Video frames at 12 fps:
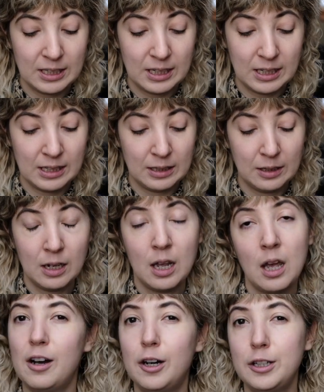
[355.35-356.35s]
in
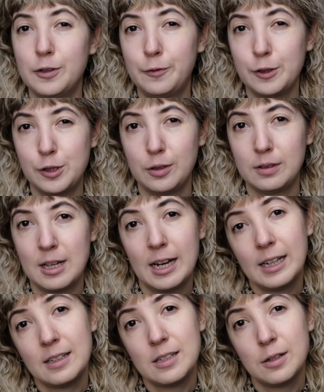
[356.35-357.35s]
artificial
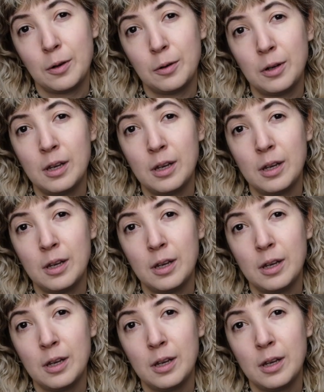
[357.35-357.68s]
light. So